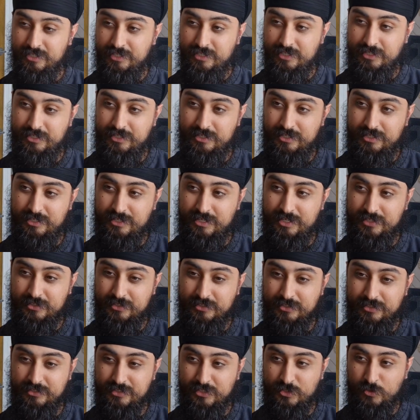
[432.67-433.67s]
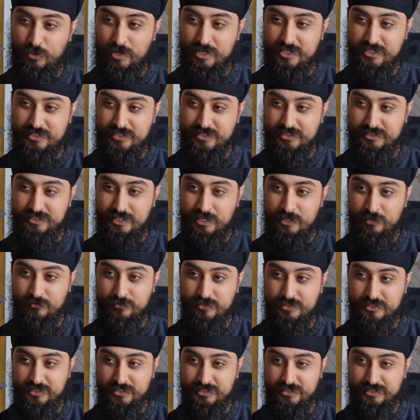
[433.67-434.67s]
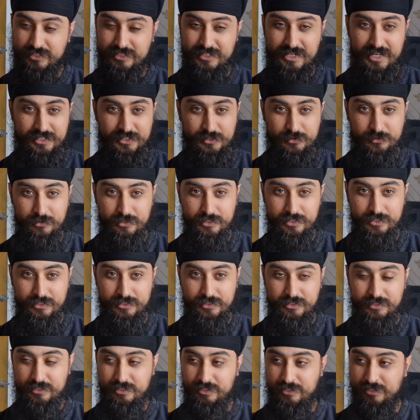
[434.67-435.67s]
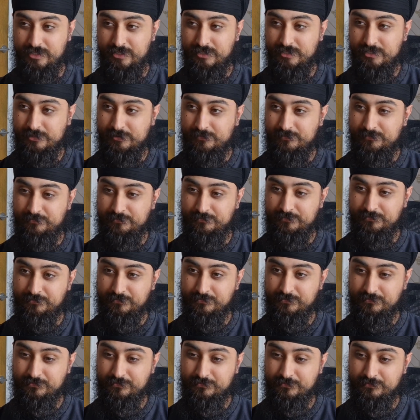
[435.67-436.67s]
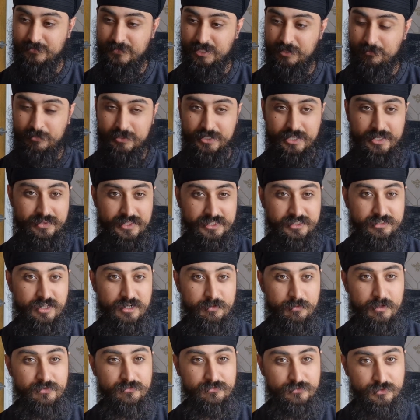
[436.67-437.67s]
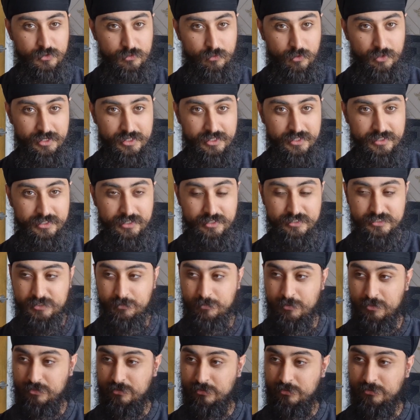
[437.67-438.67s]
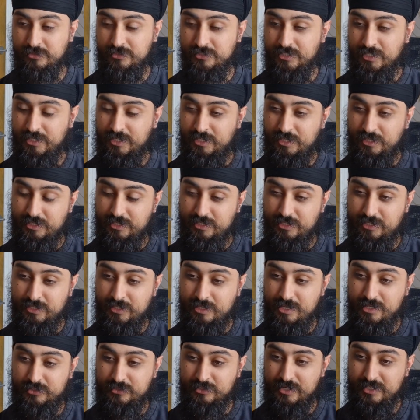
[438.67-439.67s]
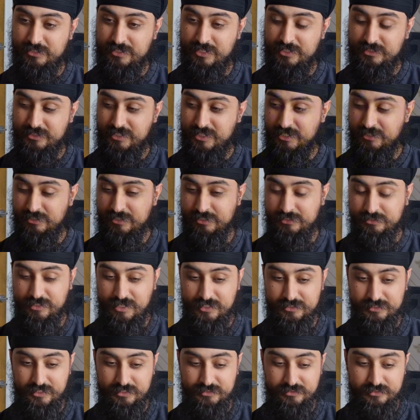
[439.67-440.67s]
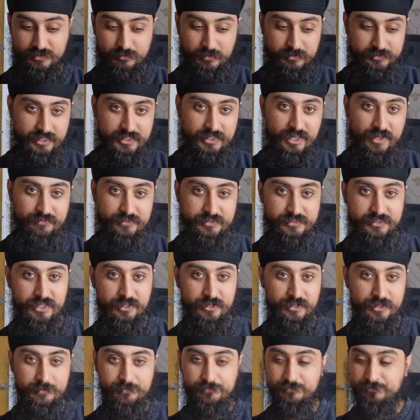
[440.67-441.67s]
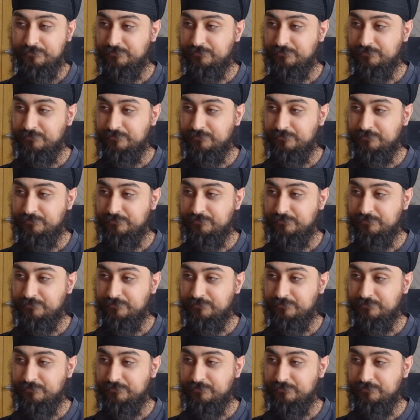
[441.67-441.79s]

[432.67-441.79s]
And the question itself is just inadequate. But yeah, that's kind of my view on it, I suppose. So let's hear these guys out and see what they have to say on it.